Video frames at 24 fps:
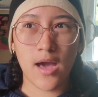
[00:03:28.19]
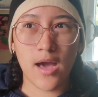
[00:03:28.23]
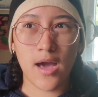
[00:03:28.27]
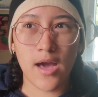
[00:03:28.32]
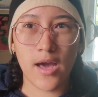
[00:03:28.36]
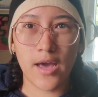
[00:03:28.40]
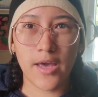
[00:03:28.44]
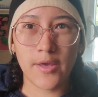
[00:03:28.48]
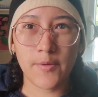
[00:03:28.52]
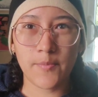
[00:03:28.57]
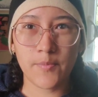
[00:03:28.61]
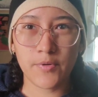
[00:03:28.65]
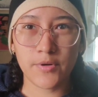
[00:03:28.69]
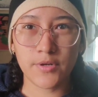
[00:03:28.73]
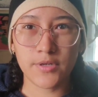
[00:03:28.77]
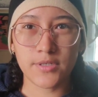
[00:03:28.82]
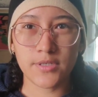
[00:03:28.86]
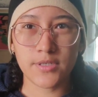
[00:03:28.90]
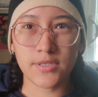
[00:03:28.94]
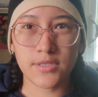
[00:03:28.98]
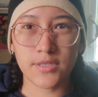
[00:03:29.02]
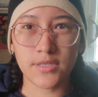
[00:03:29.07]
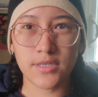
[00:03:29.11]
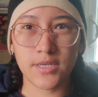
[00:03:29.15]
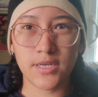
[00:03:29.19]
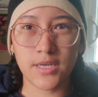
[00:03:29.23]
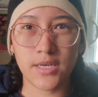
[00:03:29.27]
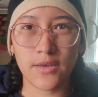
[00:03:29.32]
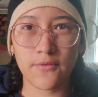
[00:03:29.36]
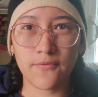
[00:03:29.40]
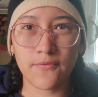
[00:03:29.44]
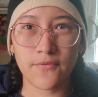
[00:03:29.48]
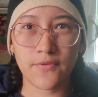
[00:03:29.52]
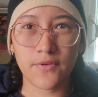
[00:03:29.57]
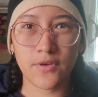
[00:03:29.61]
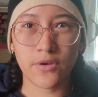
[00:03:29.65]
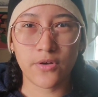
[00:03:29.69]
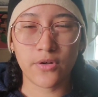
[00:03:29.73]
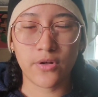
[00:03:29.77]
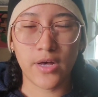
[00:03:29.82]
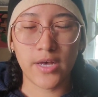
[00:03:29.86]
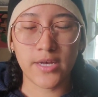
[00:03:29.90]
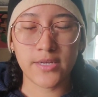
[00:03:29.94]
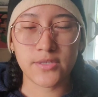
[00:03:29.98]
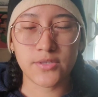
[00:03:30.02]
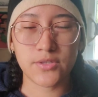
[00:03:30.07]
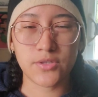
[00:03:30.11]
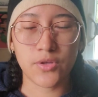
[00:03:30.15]
I personally feel
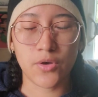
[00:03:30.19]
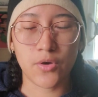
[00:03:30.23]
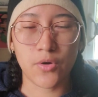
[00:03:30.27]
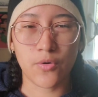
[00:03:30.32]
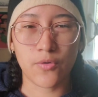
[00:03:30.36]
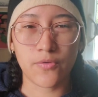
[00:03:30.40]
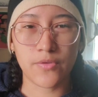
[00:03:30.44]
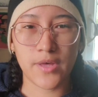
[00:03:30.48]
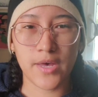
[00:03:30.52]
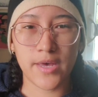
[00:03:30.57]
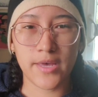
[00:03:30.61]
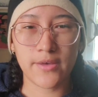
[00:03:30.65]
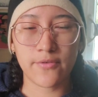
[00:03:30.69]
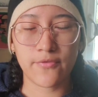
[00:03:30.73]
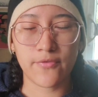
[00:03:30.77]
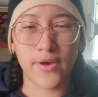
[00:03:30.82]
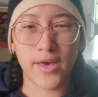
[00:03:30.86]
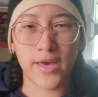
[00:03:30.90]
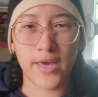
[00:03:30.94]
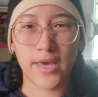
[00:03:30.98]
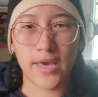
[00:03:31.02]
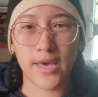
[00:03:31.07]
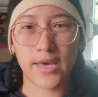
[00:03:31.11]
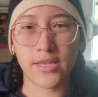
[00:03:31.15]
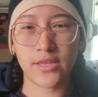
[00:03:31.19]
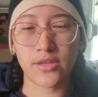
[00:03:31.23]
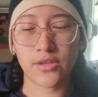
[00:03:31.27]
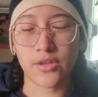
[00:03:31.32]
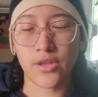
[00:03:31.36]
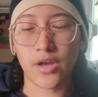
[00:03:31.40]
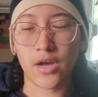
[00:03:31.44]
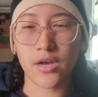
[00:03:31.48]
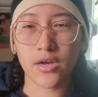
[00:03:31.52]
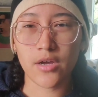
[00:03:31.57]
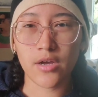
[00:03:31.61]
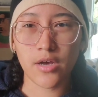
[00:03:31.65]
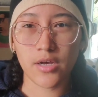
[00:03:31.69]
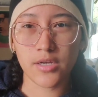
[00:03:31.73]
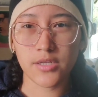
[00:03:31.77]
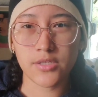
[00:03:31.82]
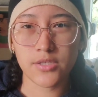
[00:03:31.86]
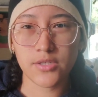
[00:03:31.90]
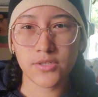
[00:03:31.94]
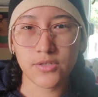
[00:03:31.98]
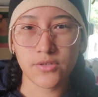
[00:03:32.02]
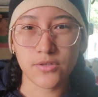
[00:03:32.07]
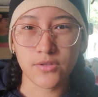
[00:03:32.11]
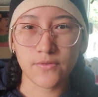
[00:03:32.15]
as though that if I had not
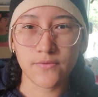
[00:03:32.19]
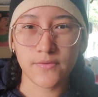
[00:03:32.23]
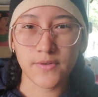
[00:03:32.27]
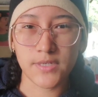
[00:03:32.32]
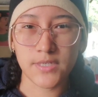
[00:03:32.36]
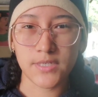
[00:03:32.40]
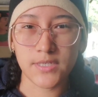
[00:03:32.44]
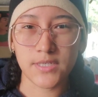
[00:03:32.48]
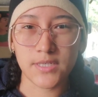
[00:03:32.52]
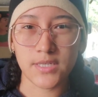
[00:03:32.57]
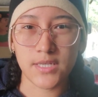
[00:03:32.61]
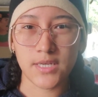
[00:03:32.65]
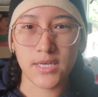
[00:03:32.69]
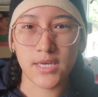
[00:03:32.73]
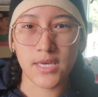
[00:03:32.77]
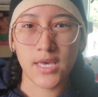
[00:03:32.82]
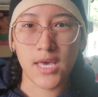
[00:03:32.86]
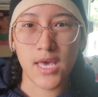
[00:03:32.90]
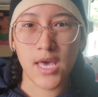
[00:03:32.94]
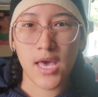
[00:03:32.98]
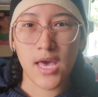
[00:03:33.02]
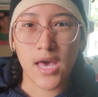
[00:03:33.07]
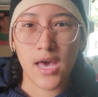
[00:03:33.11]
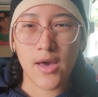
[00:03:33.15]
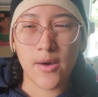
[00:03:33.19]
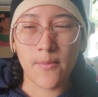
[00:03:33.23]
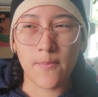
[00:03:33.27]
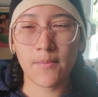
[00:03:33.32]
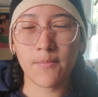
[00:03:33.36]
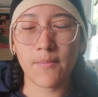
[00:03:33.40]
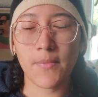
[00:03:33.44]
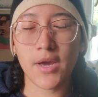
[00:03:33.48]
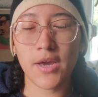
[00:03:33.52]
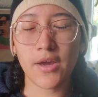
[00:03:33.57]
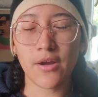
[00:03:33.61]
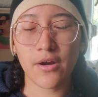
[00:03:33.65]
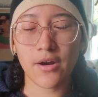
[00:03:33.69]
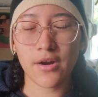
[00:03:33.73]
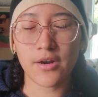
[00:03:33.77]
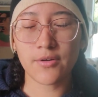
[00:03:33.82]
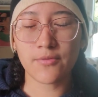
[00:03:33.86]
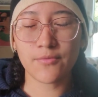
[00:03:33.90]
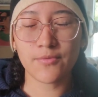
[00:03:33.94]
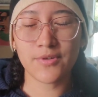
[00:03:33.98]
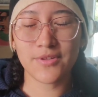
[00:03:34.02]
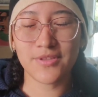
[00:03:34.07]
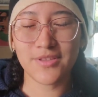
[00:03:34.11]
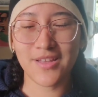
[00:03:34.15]
gone to university, my
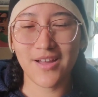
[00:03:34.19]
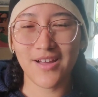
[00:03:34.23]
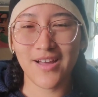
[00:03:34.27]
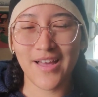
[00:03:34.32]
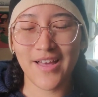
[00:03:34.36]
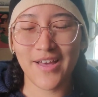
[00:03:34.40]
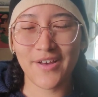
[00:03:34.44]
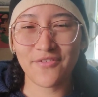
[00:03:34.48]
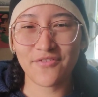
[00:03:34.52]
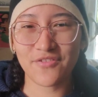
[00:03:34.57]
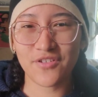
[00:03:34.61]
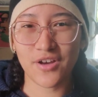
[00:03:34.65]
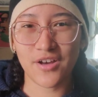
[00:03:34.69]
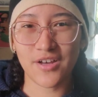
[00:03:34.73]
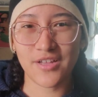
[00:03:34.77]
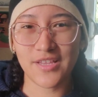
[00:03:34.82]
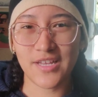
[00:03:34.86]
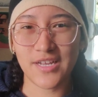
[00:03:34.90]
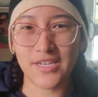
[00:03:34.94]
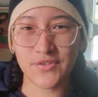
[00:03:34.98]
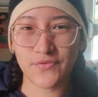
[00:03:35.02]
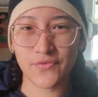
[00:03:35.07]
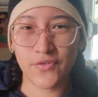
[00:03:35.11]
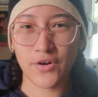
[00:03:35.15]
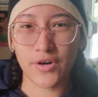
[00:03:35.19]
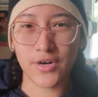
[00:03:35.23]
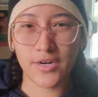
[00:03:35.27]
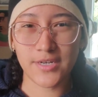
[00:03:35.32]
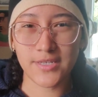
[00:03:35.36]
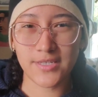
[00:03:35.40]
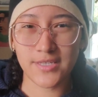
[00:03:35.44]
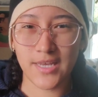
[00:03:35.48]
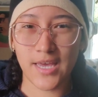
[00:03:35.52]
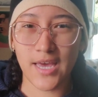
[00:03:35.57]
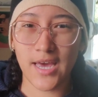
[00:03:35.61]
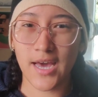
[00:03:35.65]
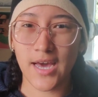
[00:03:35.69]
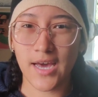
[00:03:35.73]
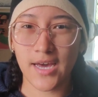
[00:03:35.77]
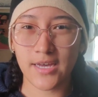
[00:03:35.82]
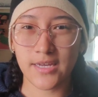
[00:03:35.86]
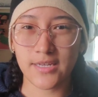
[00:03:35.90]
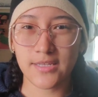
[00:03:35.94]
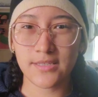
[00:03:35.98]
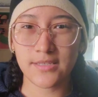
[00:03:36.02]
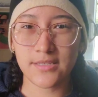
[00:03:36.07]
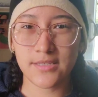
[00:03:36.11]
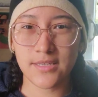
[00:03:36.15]
art would not have gone as far as it
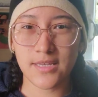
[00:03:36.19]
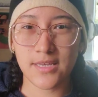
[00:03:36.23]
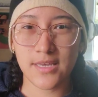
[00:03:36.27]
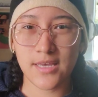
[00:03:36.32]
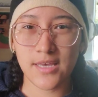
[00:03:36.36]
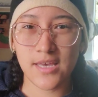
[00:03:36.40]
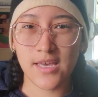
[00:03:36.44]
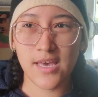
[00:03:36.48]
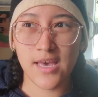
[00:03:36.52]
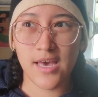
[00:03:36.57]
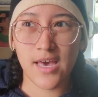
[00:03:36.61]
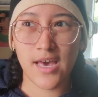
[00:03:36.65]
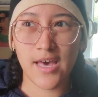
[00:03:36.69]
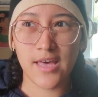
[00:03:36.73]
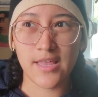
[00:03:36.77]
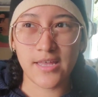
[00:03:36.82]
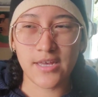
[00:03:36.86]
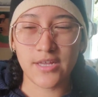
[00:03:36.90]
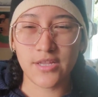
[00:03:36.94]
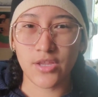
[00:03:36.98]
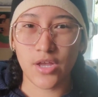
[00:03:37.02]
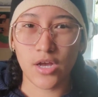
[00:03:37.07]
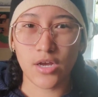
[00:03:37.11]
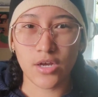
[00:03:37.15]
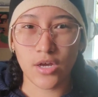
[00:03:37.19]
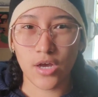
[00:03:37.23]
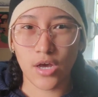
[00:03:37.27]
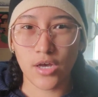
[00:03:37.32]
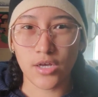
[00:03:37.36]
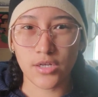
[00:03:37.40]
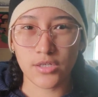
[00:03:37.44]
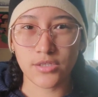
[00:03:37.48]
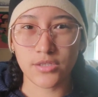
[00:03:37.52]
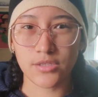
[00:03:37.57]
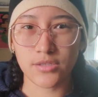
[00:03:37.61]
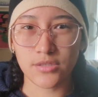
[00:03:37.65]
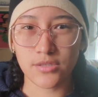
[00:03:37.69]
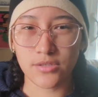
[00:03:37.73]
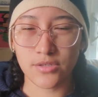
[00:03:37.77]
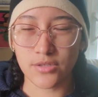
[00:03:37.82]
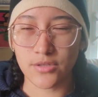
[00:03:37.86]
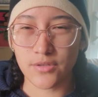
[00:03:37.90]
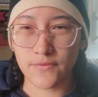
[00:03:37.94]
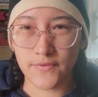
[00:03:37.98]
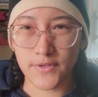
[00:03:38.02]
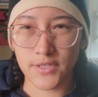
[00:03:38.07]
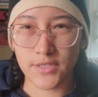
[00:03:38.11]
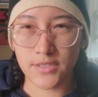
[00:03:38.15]
had I not gone to
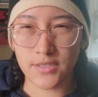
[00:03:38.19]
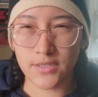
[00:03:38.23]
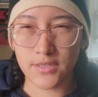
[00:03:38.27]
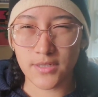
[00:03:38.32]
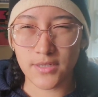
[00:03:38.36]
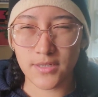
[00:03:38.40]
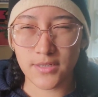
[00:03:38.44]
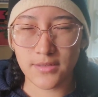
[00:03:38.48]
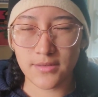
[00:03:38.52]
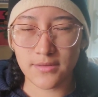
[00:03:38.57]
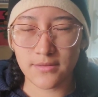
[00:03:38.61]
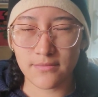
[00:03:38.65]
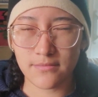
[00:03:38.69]
university.